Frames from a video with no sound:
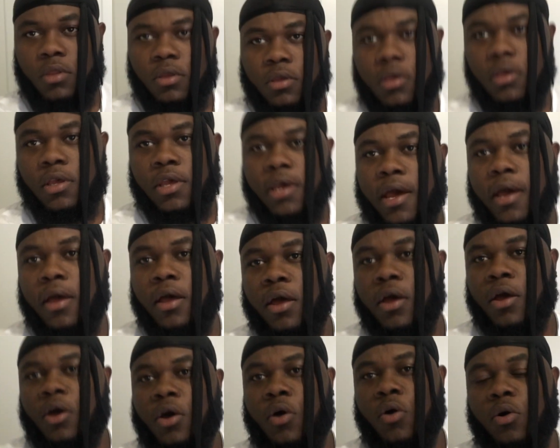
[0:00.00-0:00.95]
yeah,
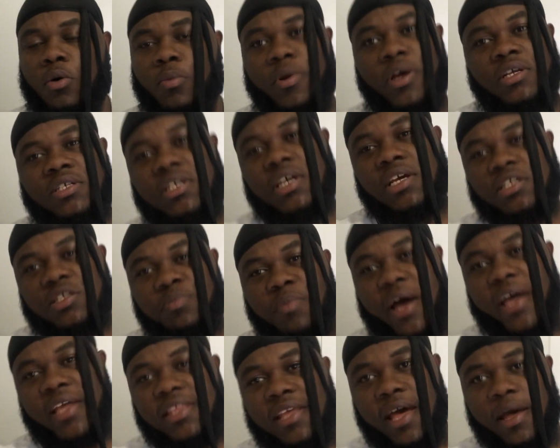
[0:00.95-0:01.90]
what I say is
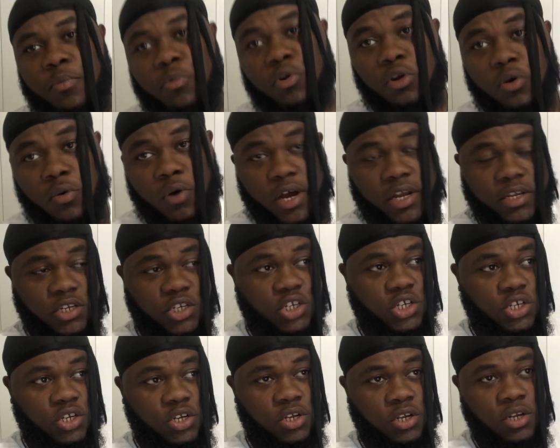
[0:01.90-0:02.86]
by the time I watch
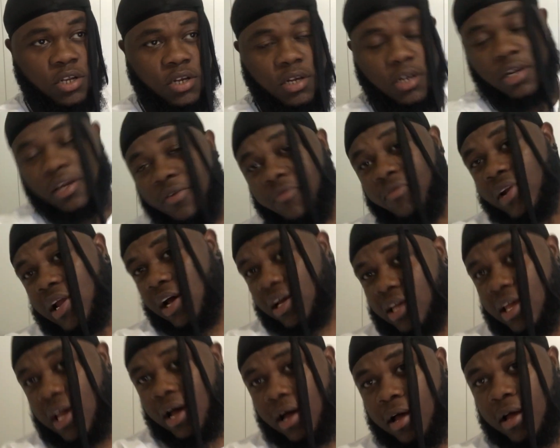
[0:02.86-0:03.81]
the vlog,
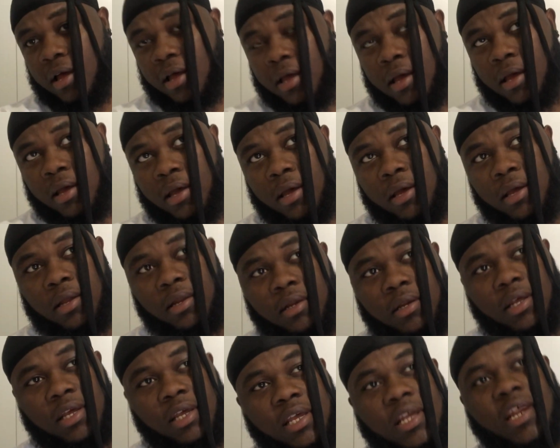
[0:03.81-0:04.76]
yeah,
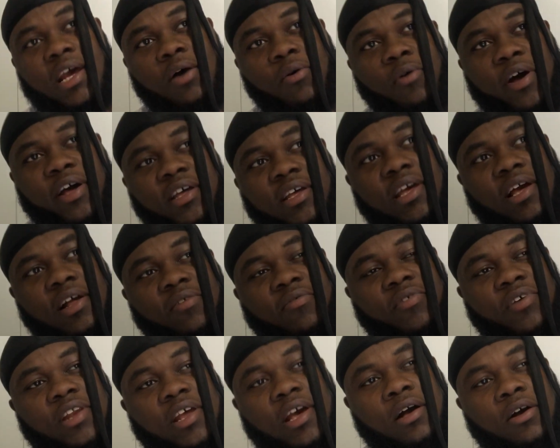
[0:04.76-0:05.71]
the idiot white girl
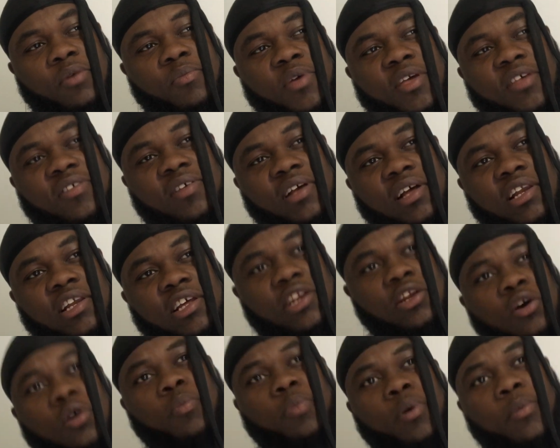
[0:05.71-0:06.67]
video I go basically
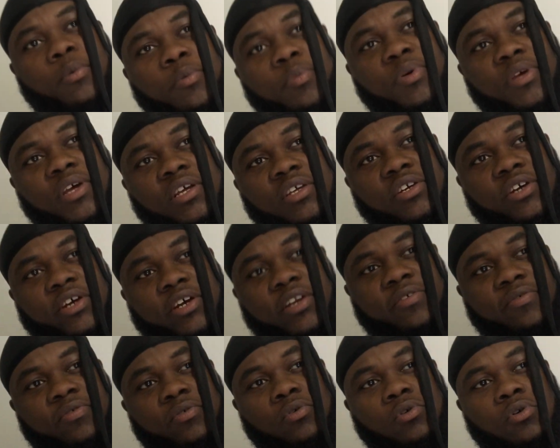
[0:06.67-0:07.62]
do up on my page already
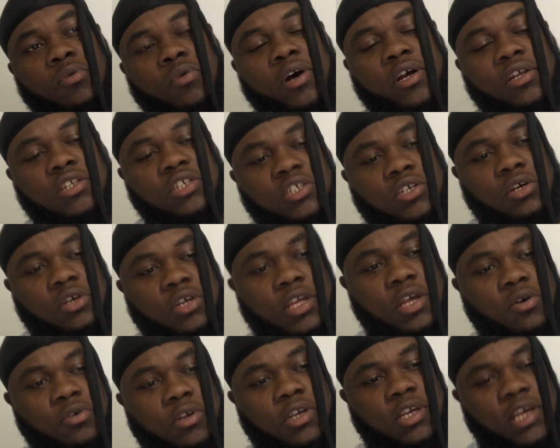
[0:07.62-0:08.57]
for you to watch. So yeah,
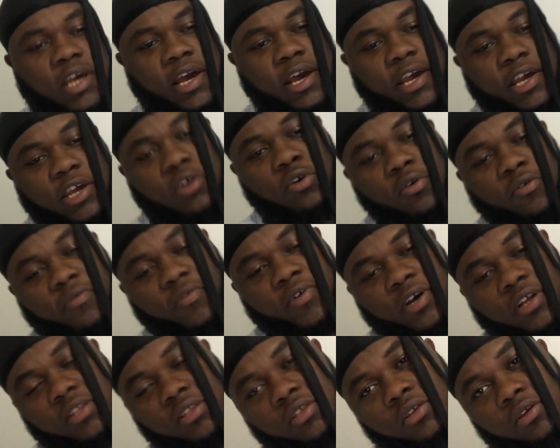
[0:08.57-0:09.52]
you can head
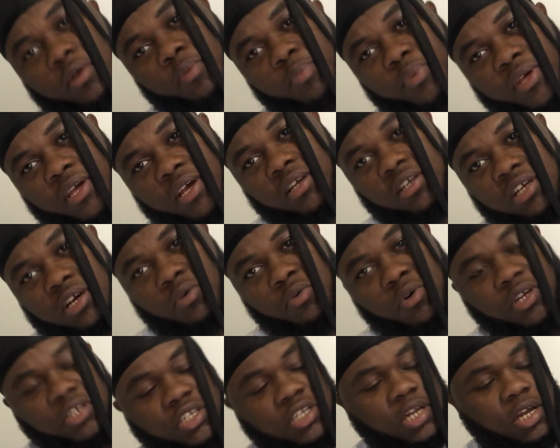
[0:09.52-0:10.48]
over to the page and
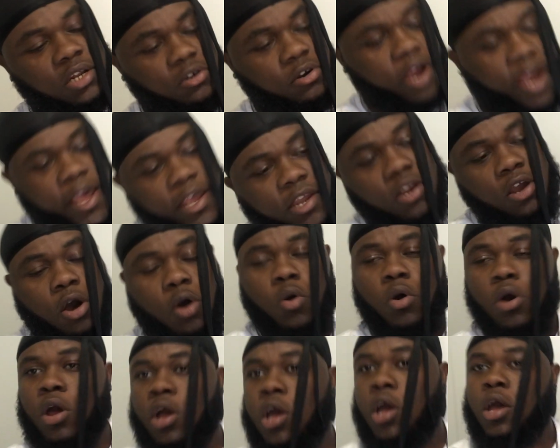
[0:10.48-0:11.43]
watch that. Right
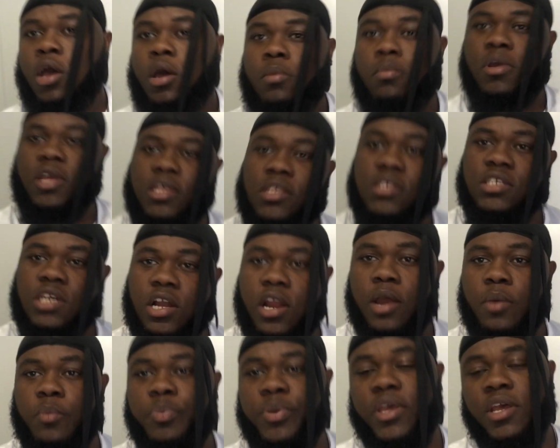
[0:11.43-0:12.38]
now, my
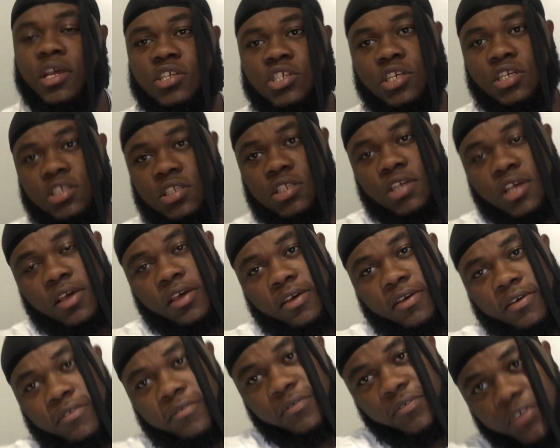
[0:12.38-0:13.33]
Instagram page is
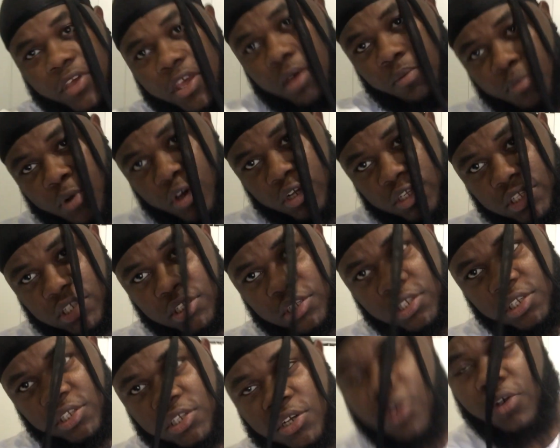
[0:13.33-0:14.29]

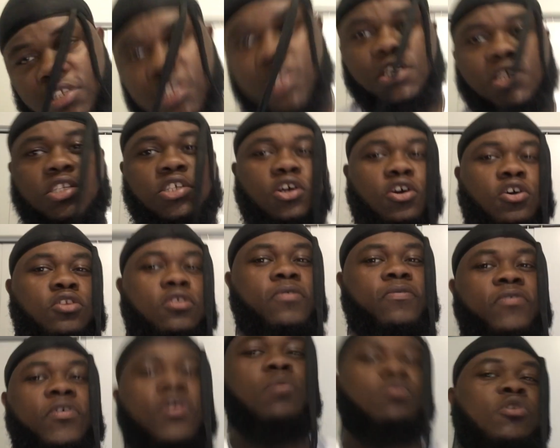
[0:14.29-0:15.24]
FamousSosick. So go to
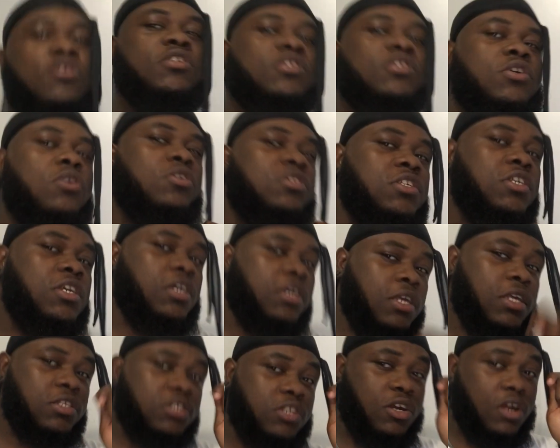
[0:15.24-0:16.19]
FamousSosick
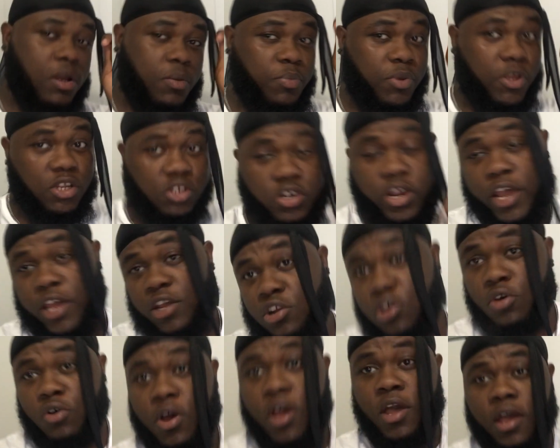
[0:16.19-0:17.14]
Instagram page right
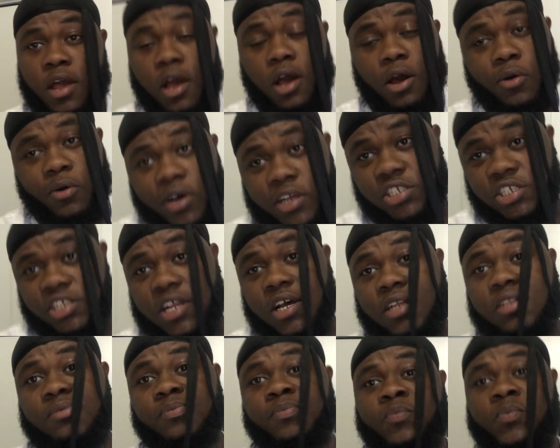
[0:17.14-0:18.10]
now and watch
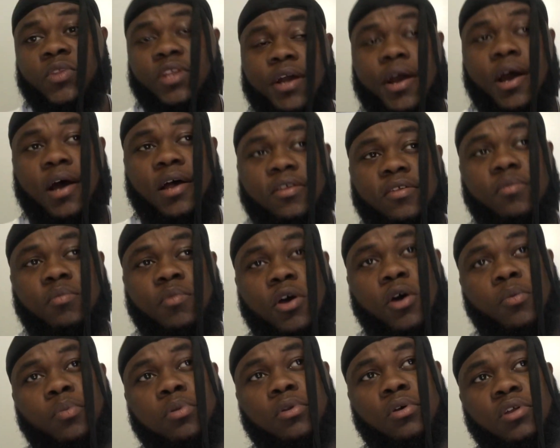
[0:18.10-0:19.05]
that, because me
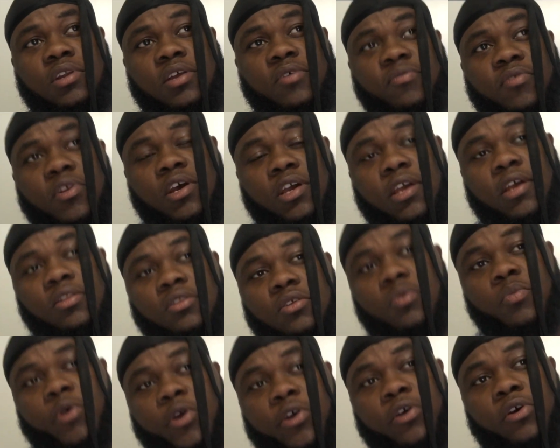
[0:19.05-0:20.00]
upload the vlog here
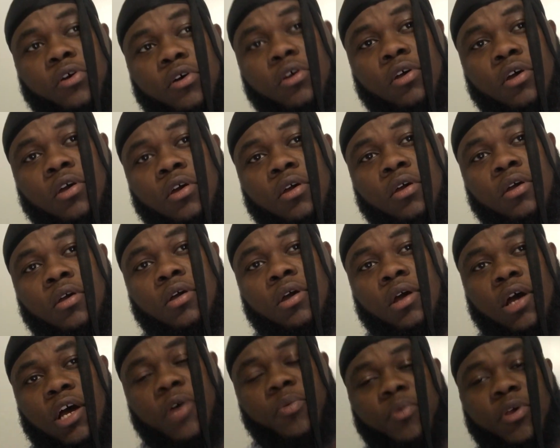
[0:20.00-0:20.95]
tomorrow
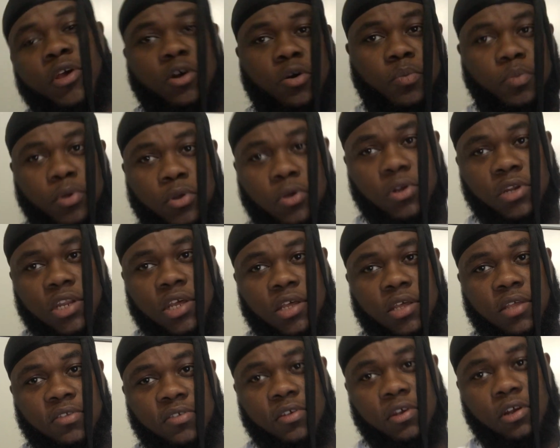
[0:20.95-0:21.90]
and me upload the
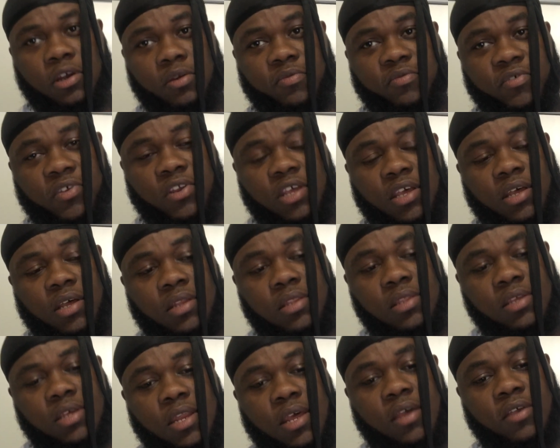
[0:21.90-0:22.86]
Instagram video
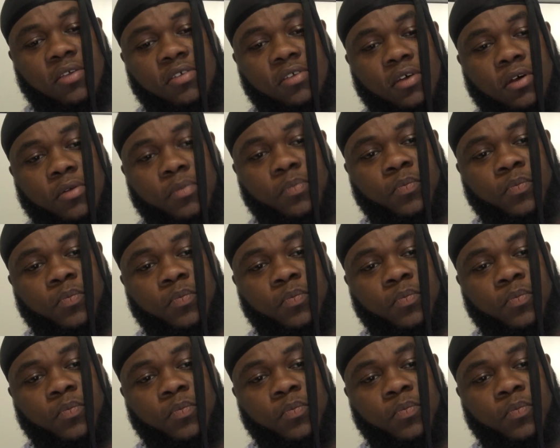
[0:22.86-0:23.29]
today. So